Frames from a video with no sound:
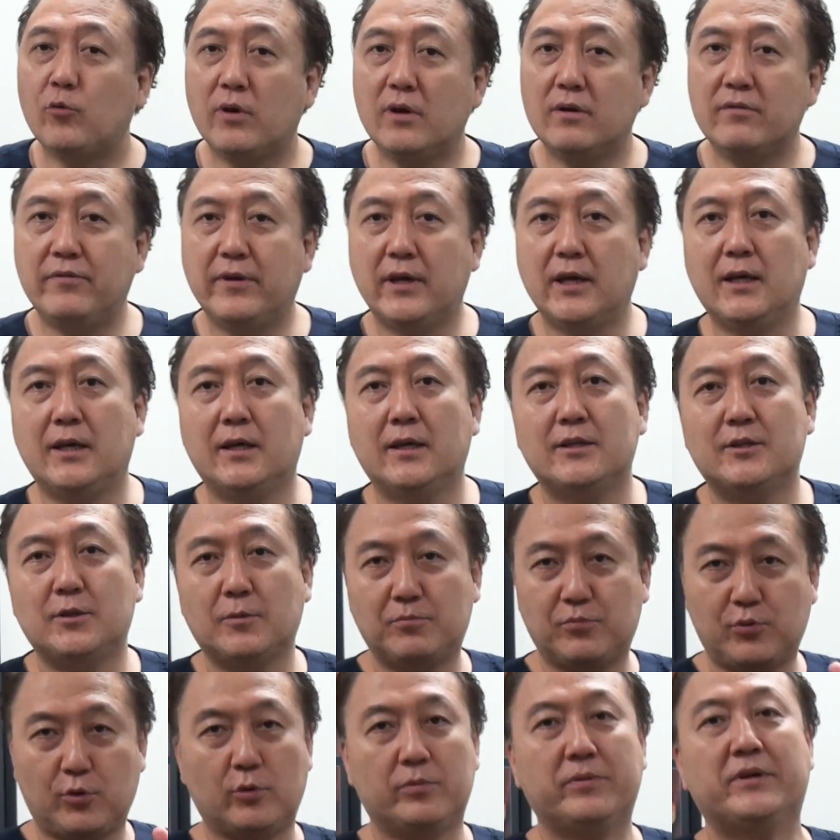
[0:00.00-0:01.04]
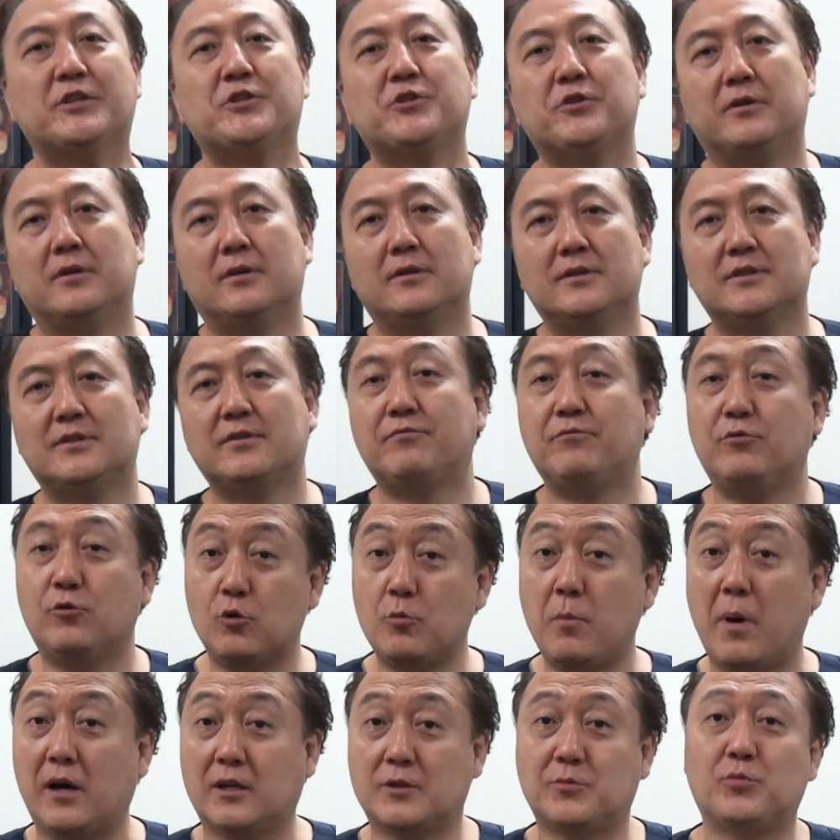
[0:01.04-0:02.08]
will be the provisionals, the full
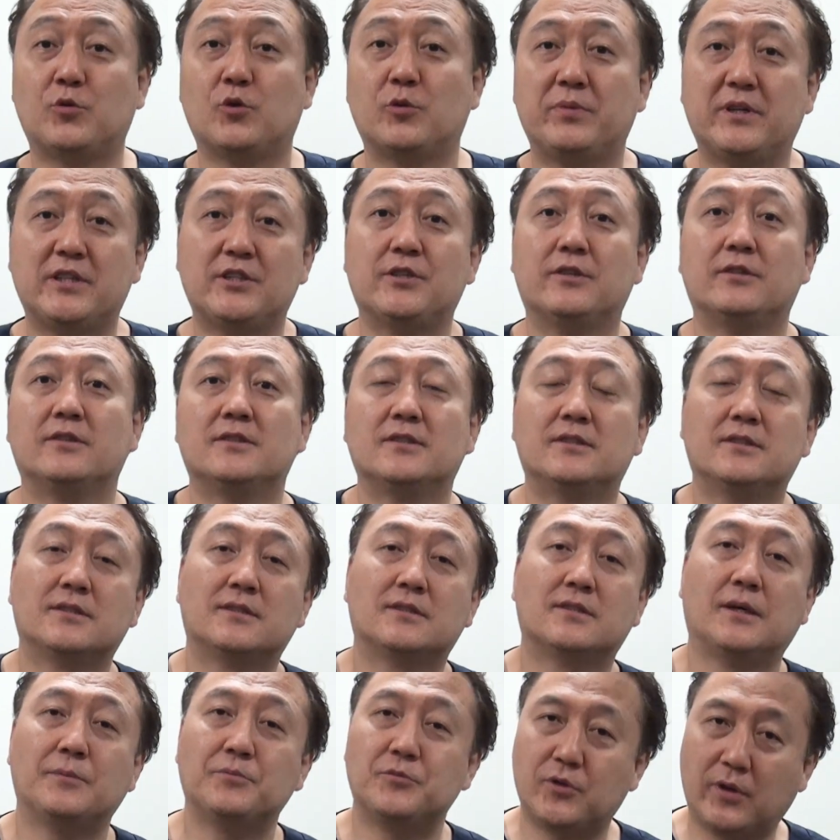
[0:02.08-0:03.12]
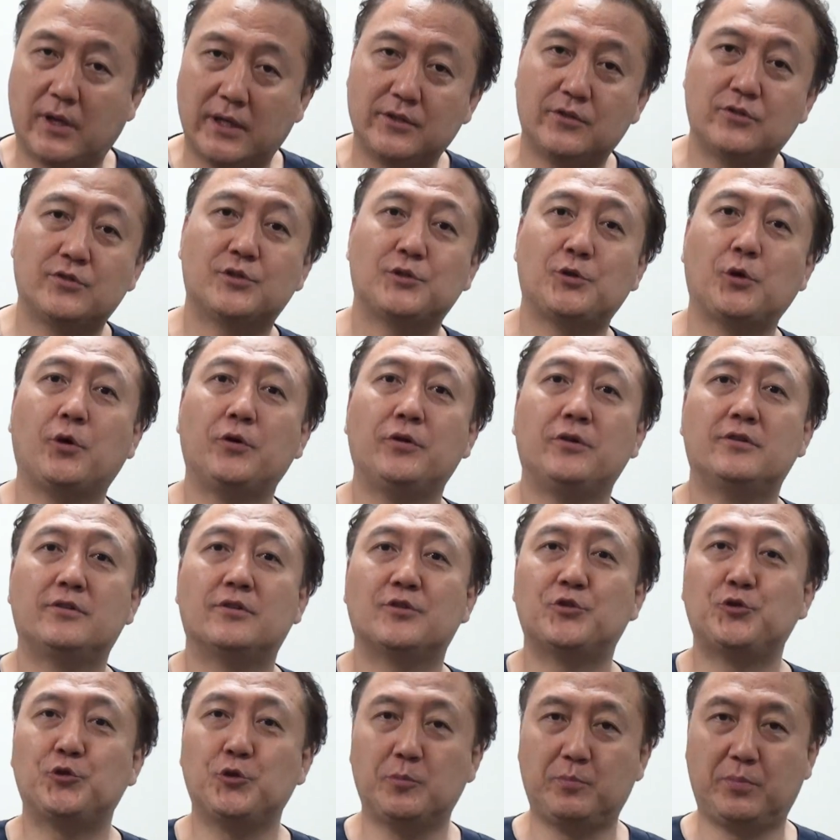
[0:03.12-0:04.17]
mouth provisionals. I'm trying to show you the
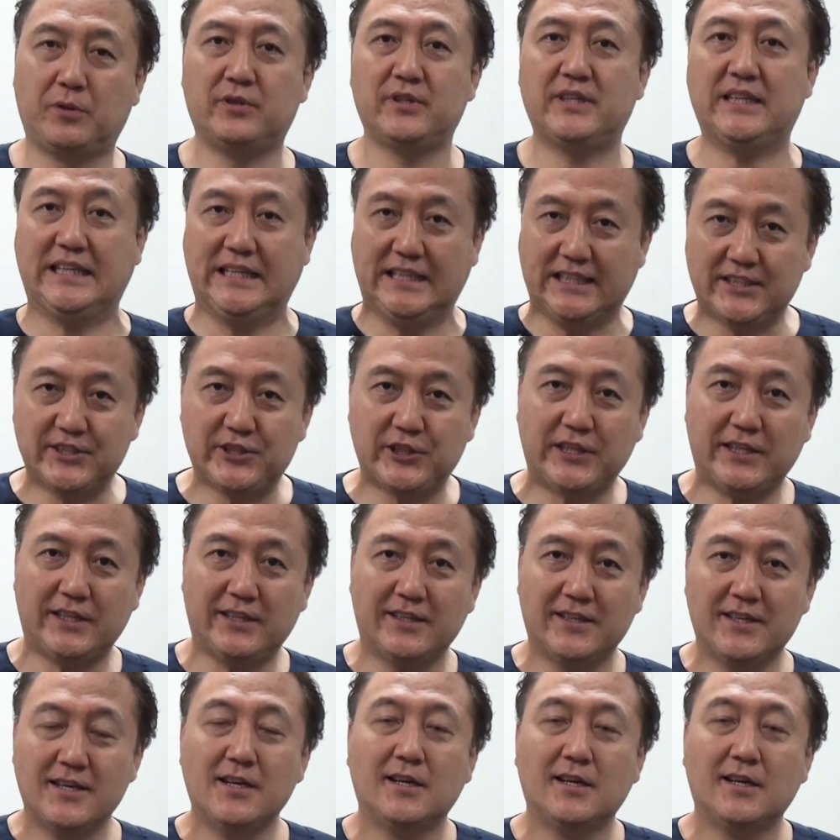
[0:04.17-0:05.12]
super easy.